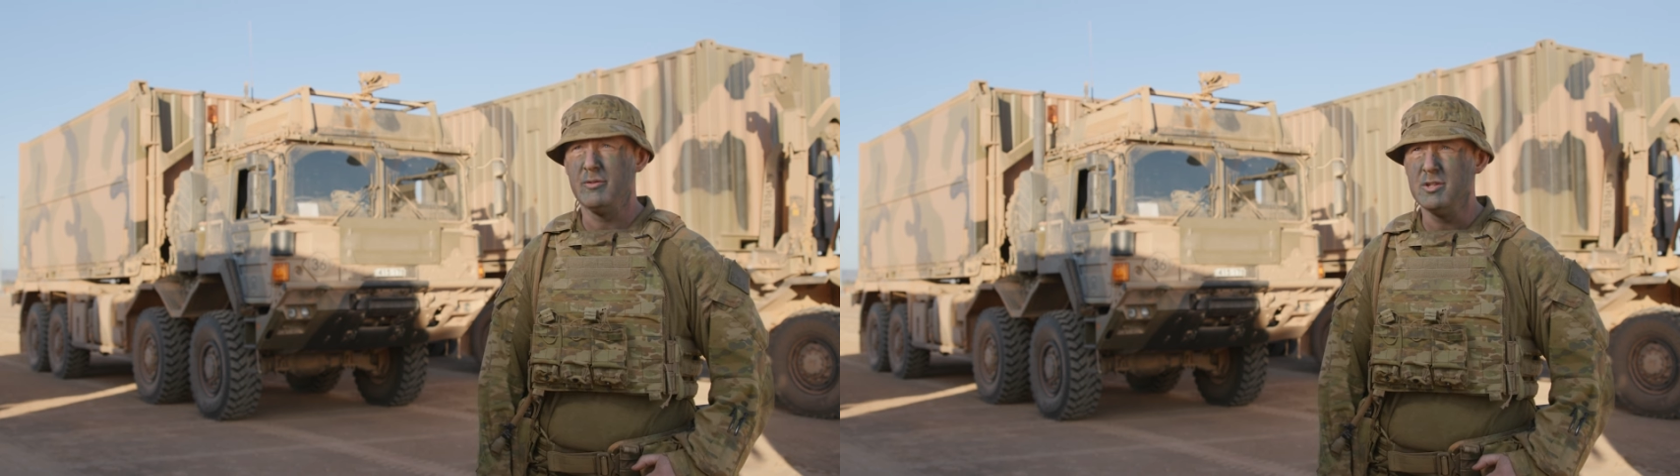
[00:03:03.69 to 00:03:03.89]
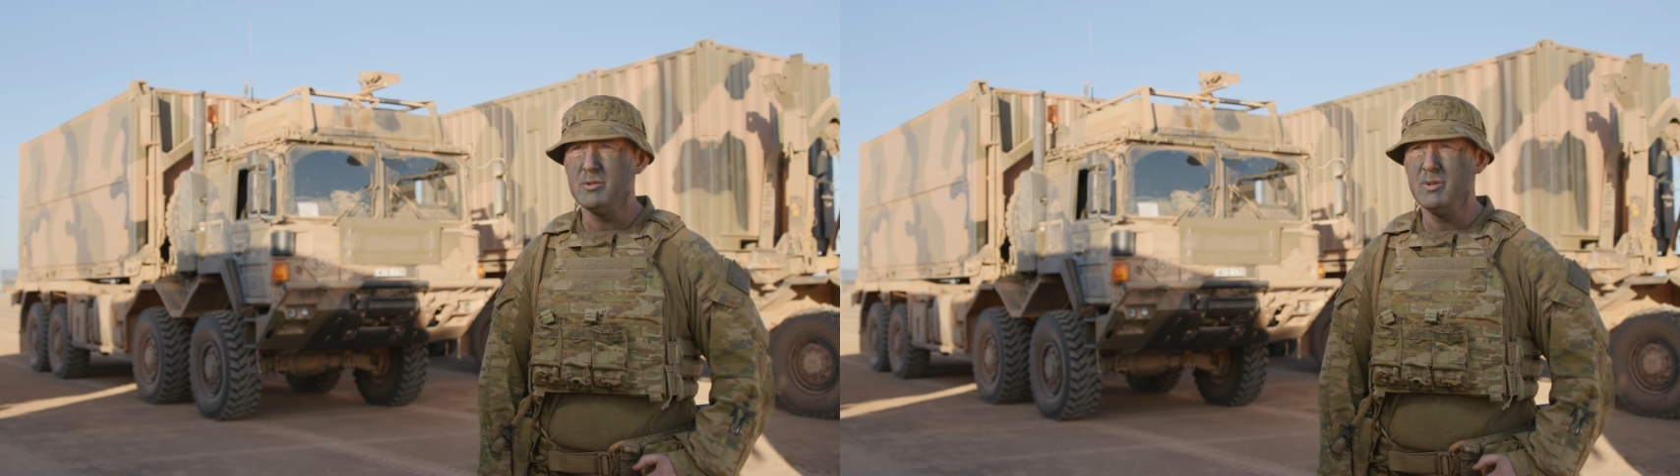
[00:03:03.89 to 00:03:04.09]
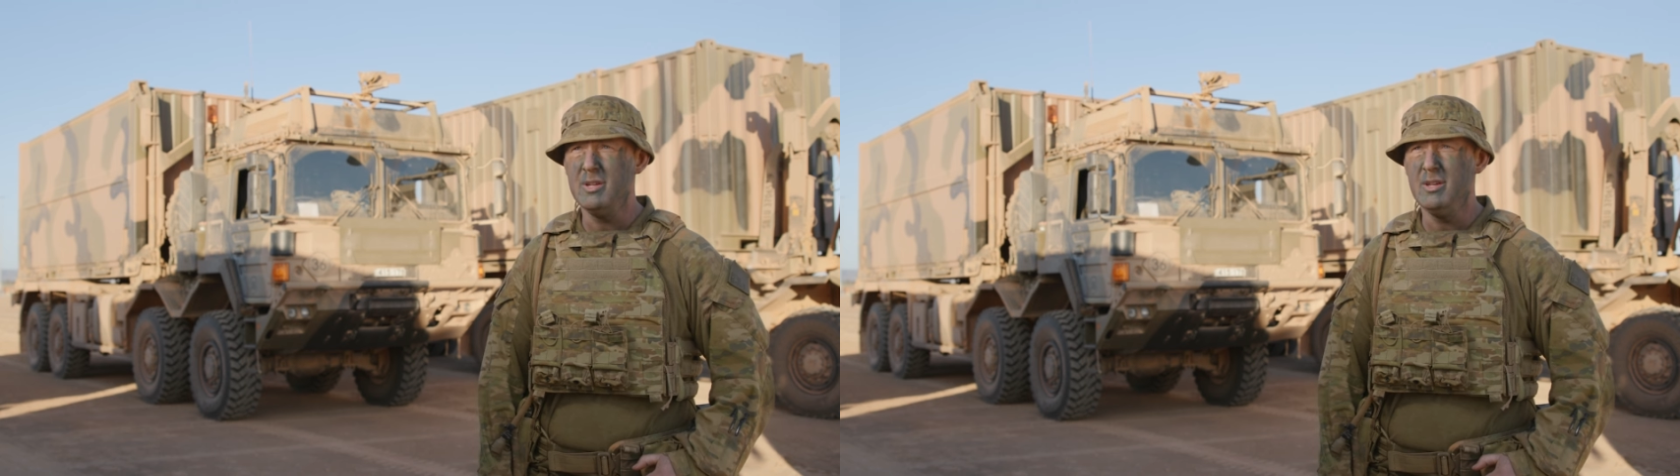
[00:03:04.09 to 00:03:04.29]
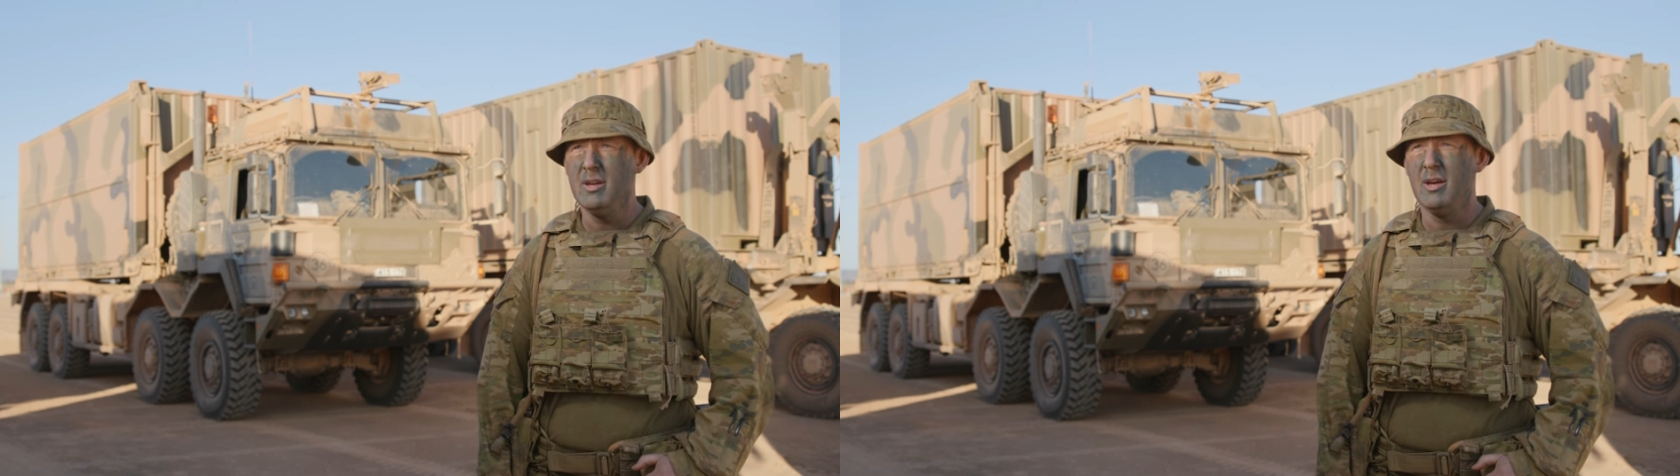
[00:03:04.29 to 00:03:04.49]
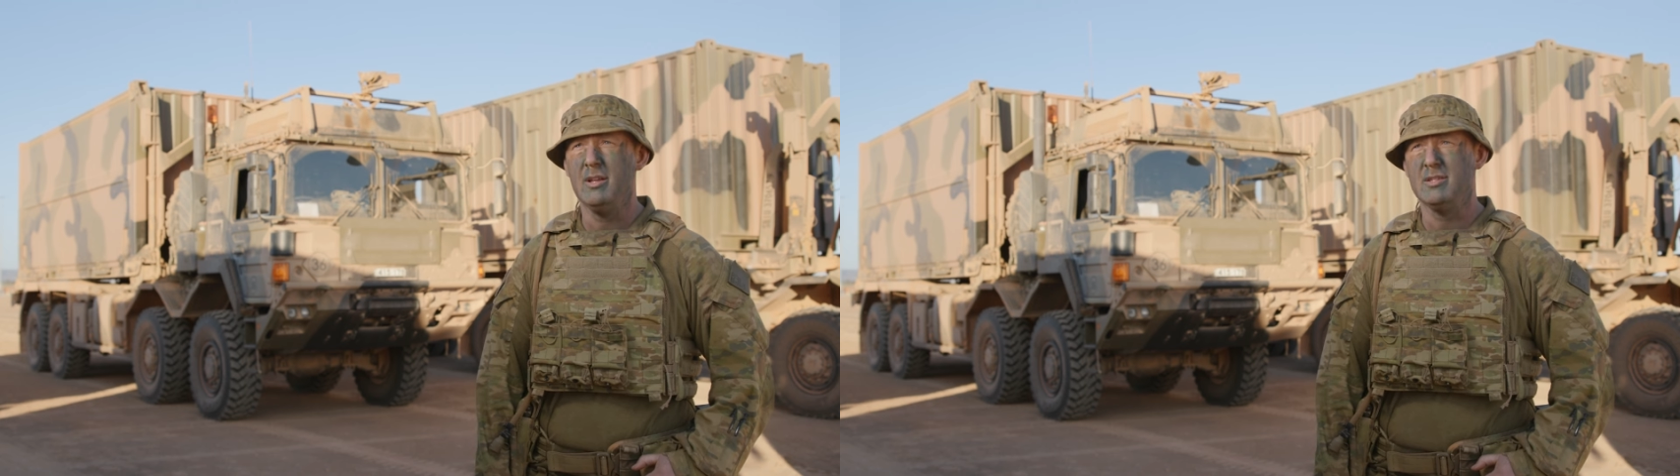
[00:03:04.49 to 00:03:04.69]
of injury
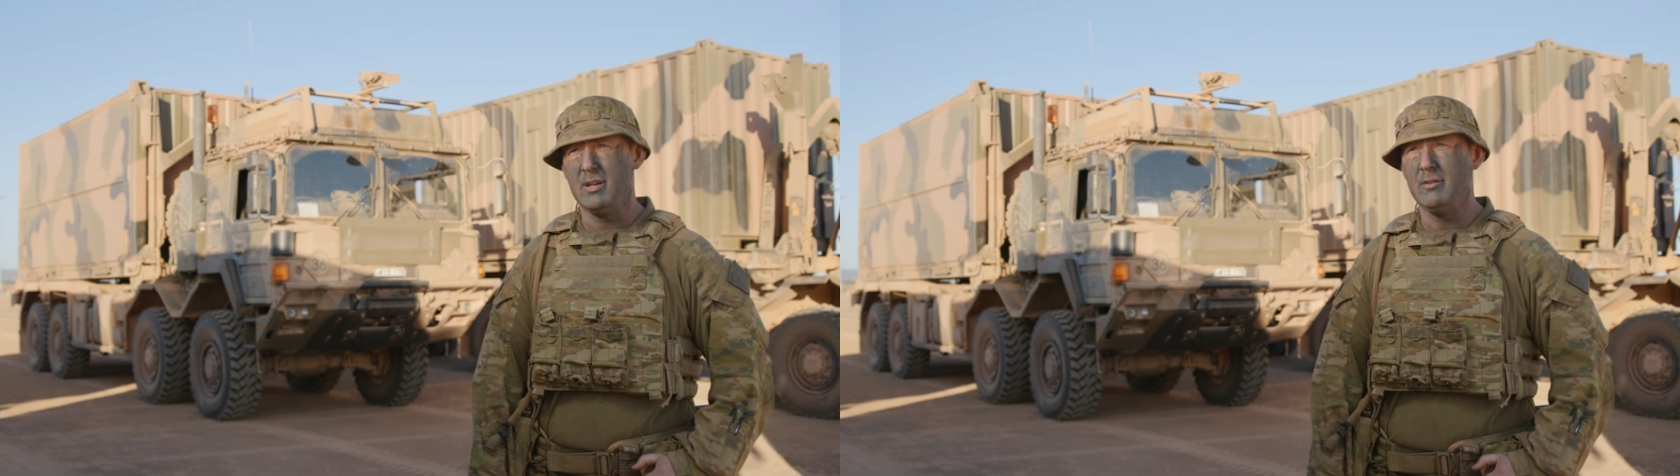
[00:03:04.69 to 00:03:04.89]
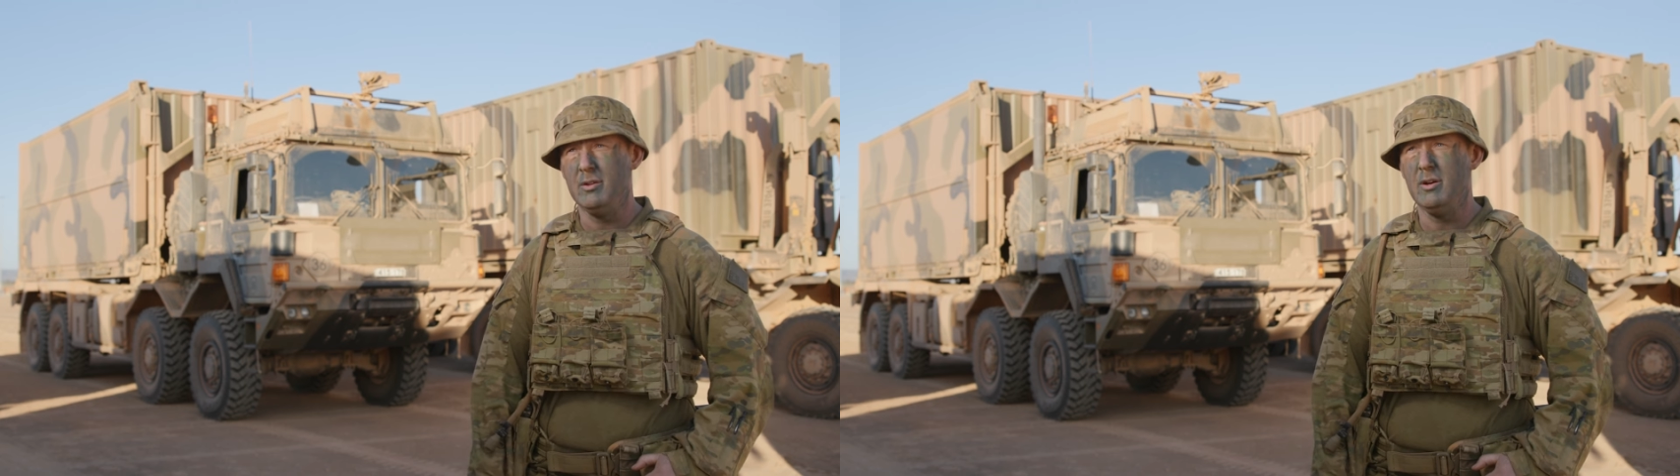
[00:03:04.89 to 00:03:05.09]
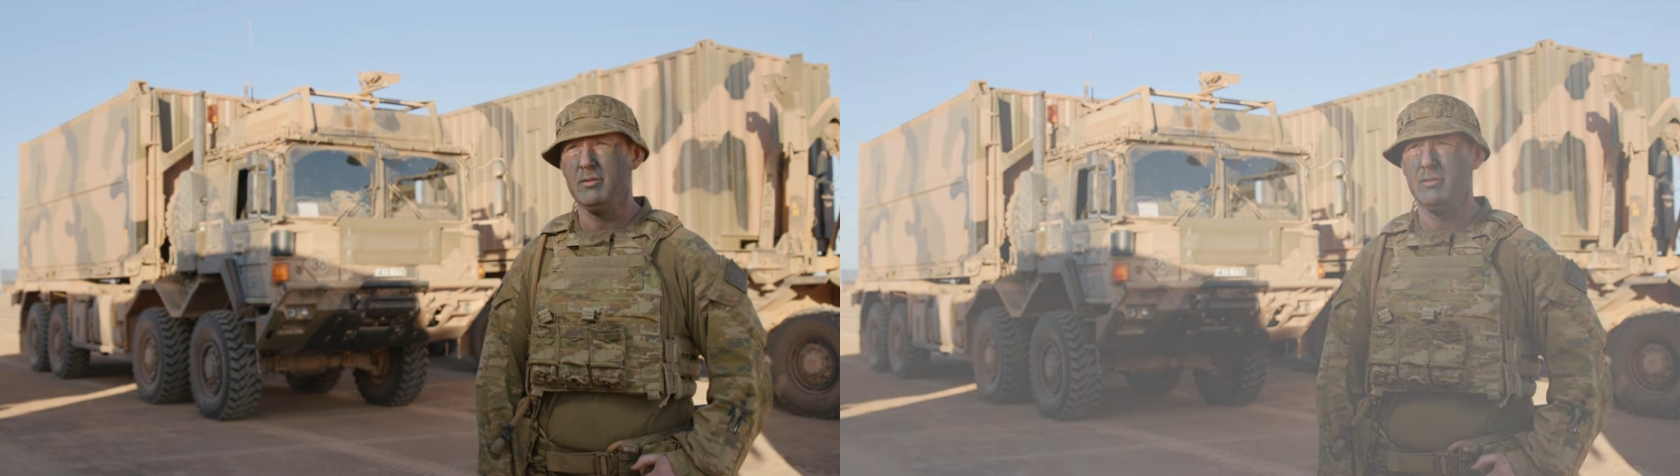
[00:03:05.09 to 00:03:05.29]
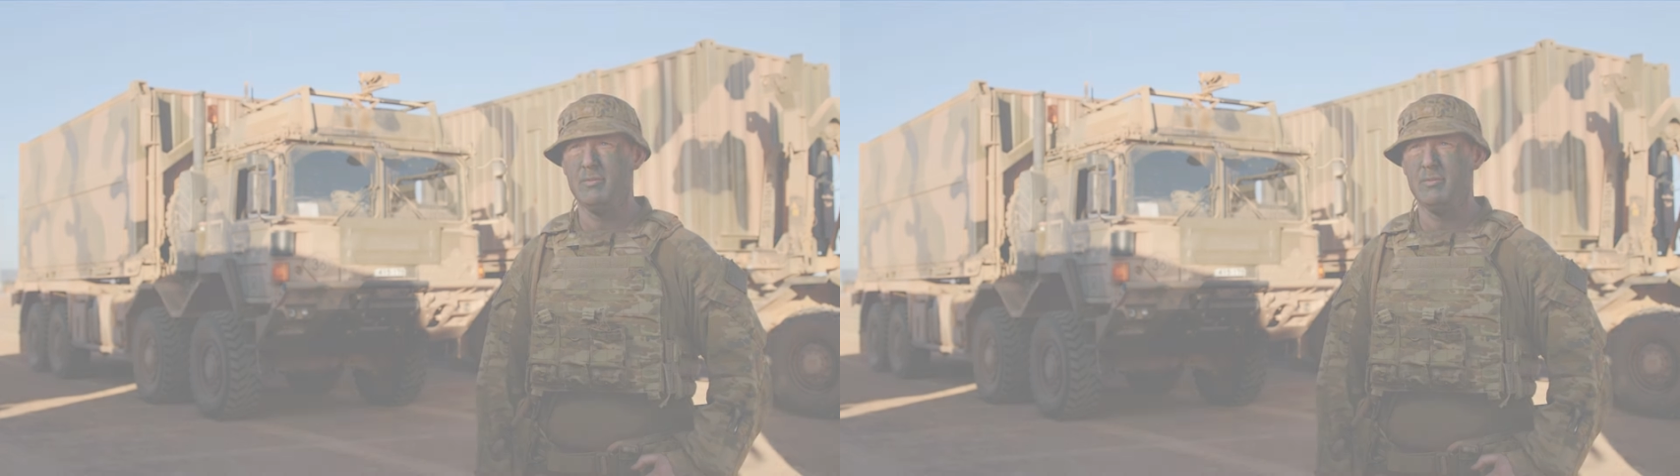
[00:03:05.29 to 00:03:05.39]
and save lives.